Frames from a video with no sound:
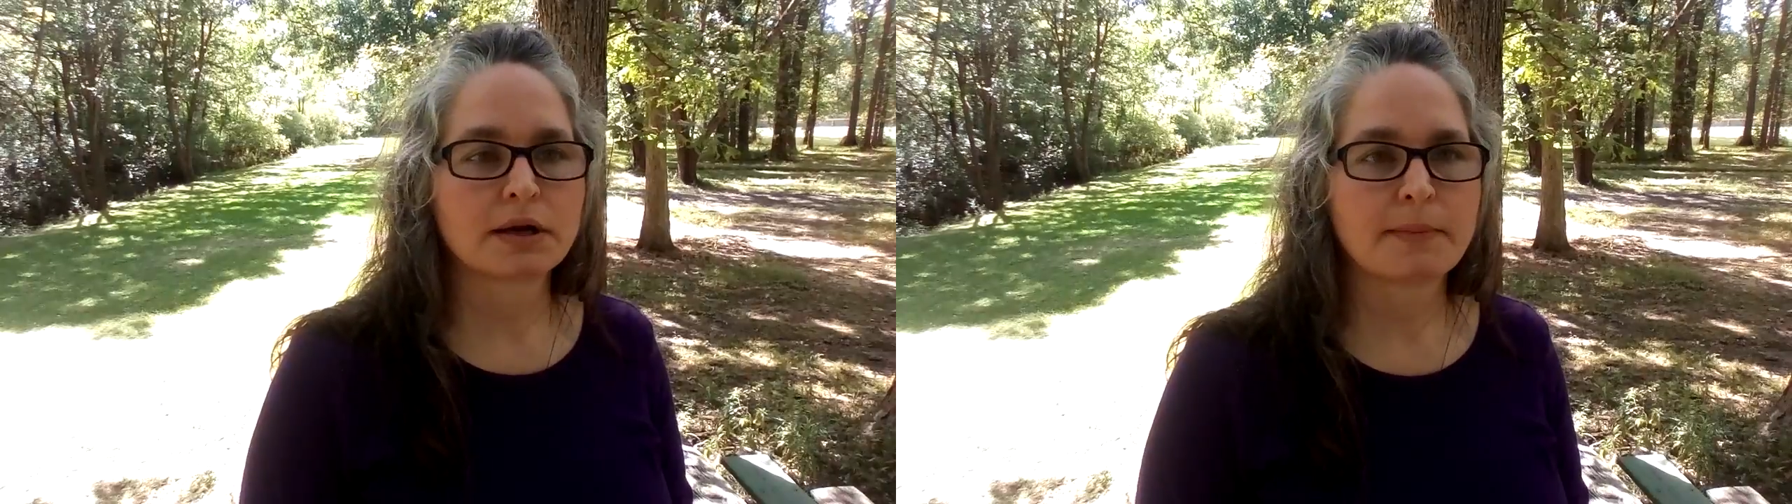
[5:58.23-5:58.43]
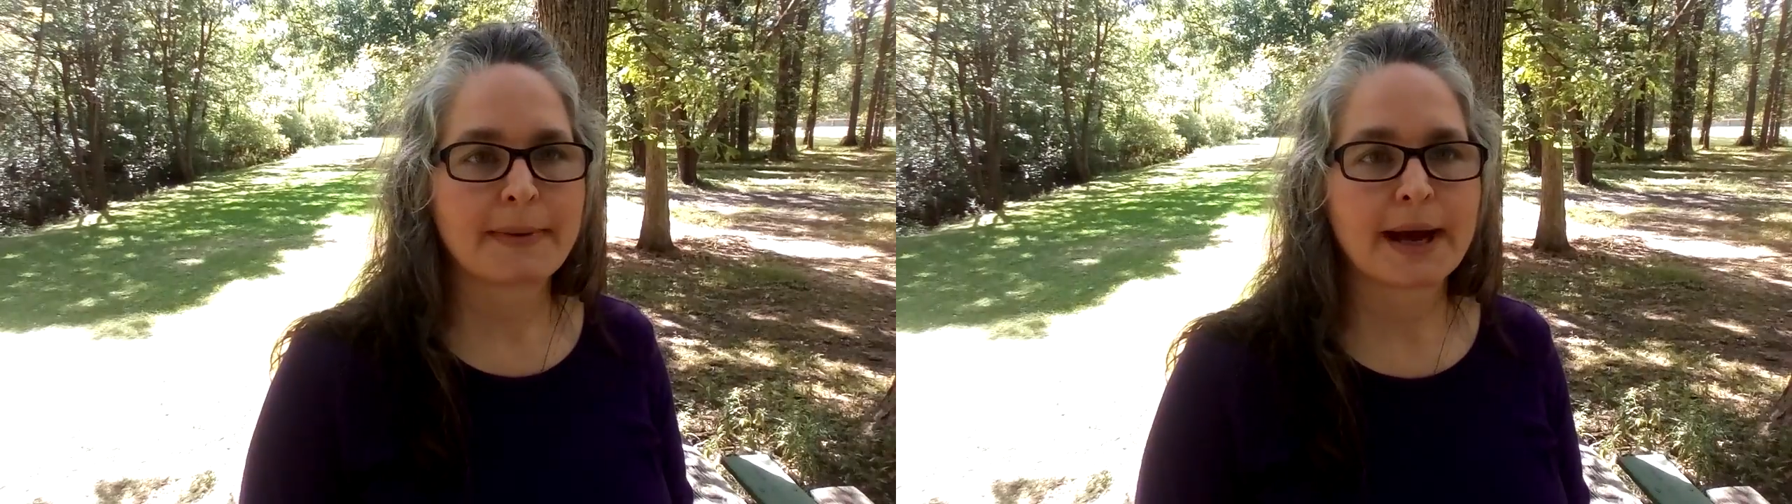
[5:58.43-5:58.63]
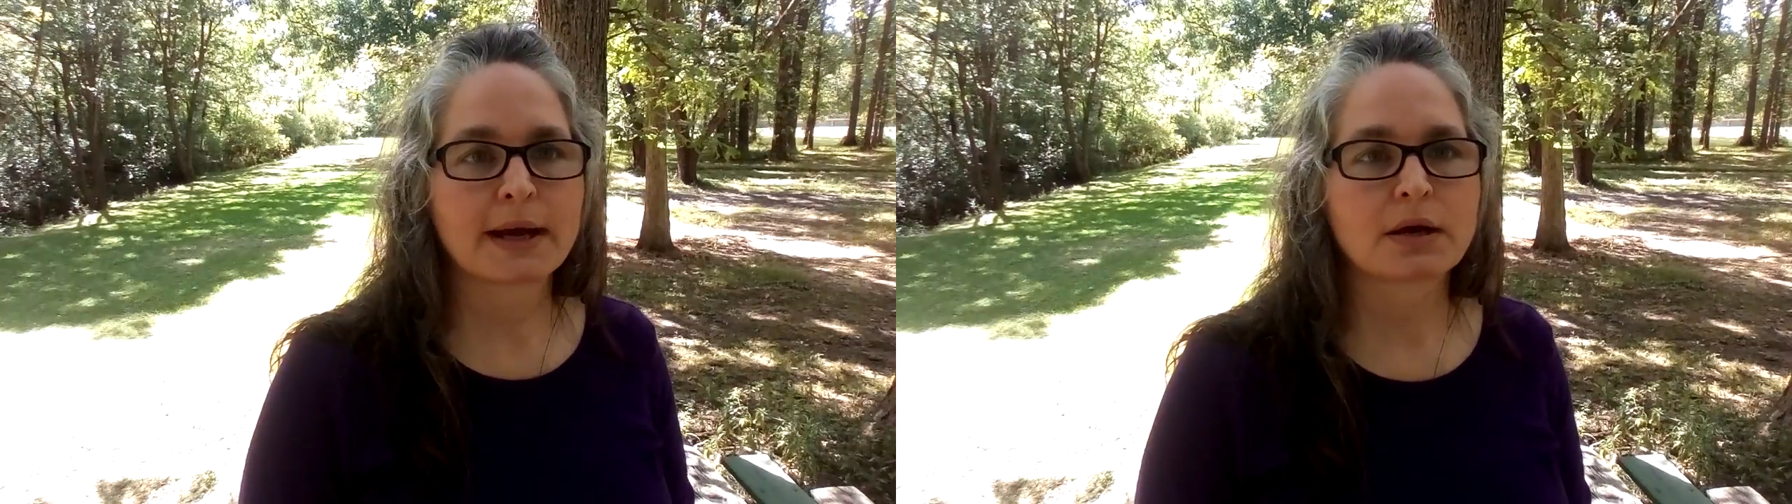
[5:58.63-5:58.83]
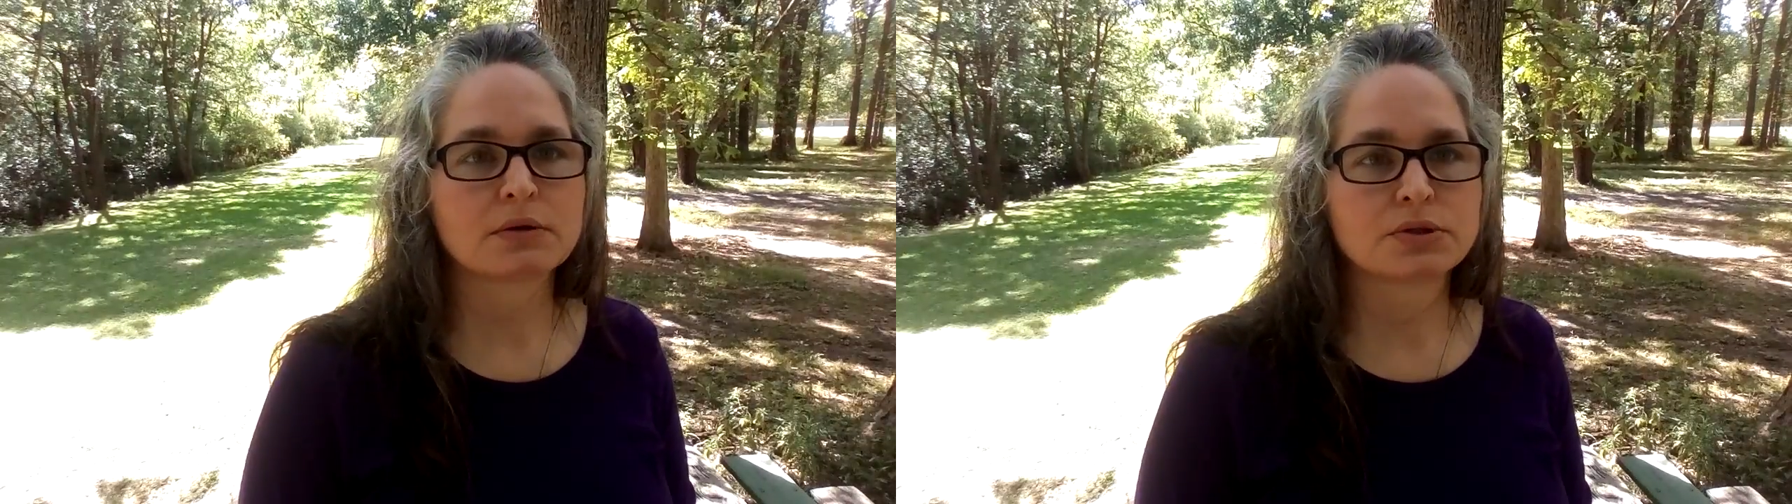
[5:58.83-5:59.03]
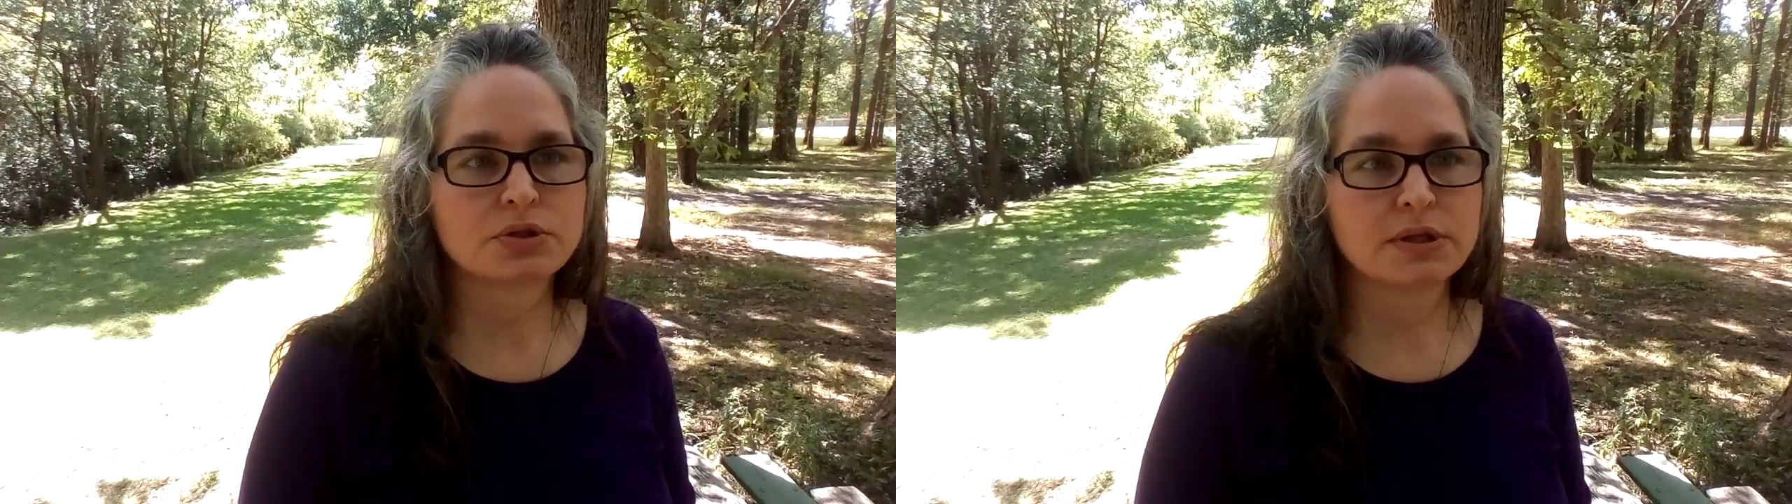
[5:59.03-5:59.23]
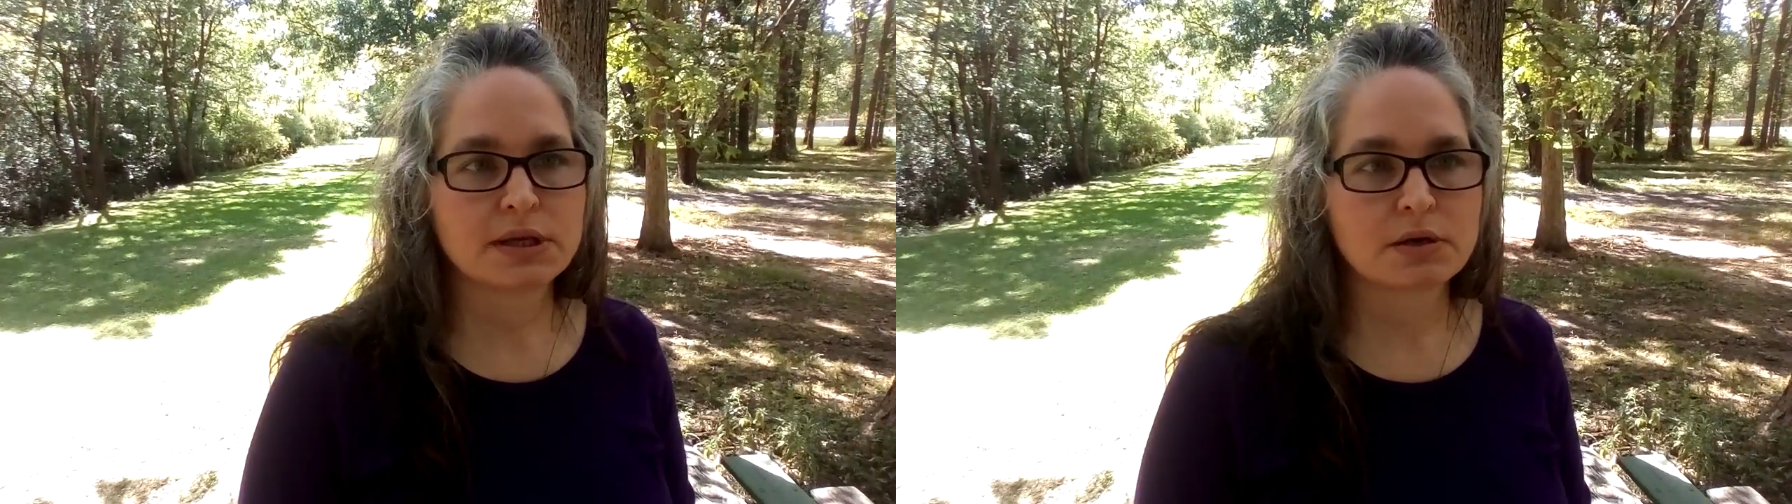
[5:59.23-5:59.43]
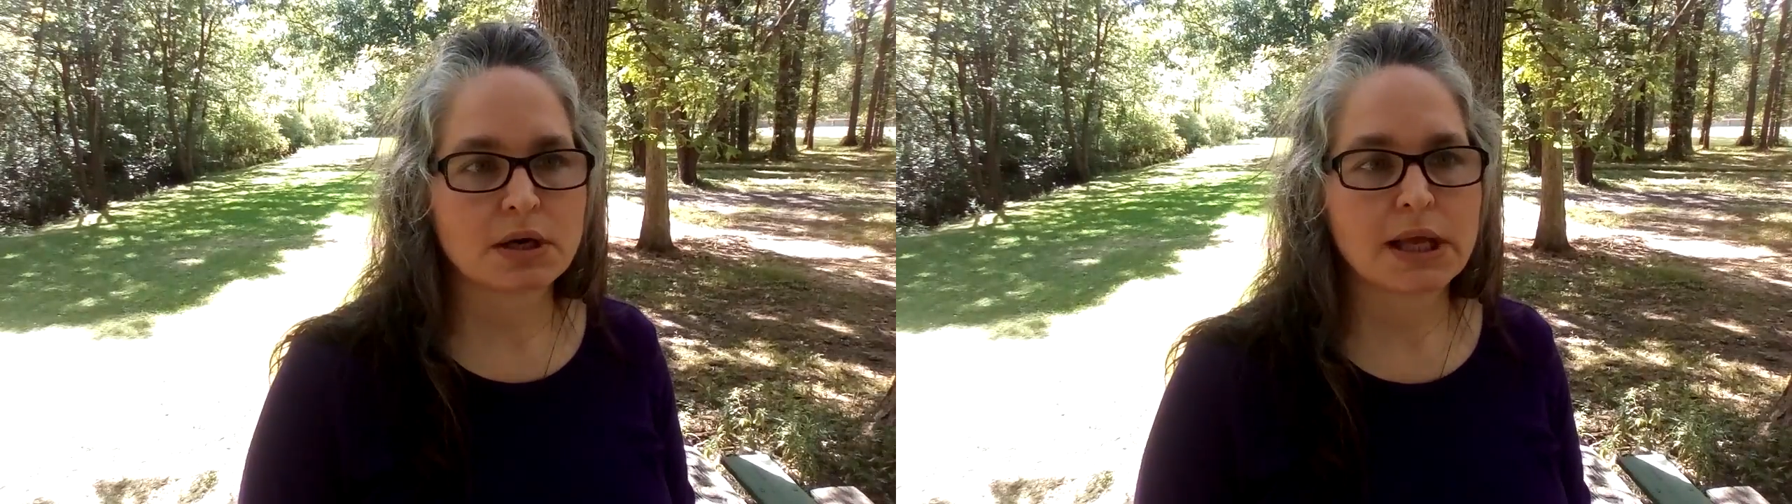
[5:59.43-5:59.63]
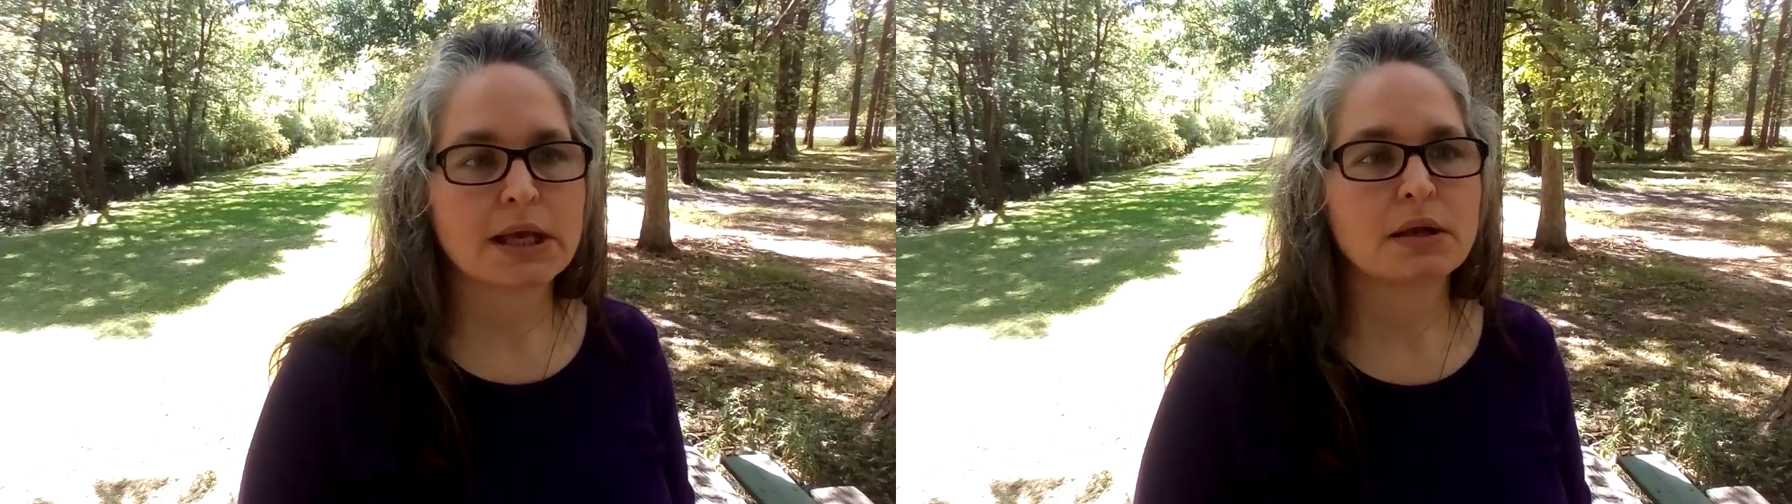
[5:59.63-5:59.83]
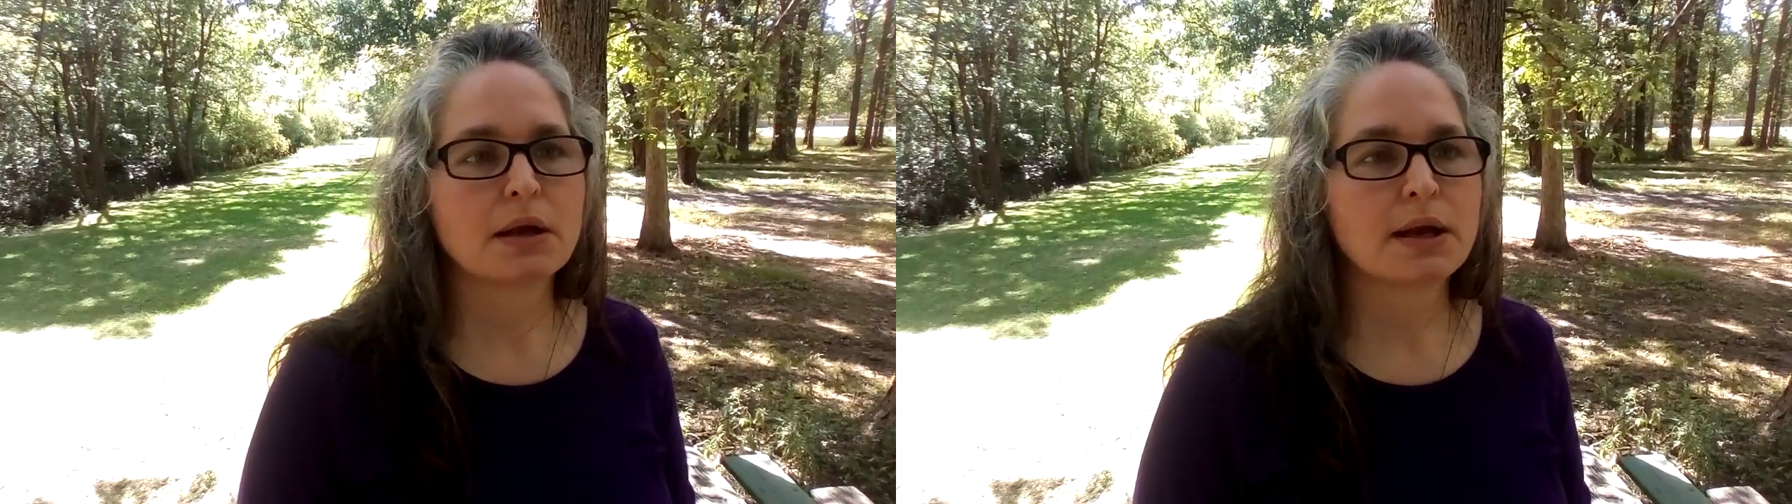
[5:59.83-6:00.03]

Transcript: come back to the internet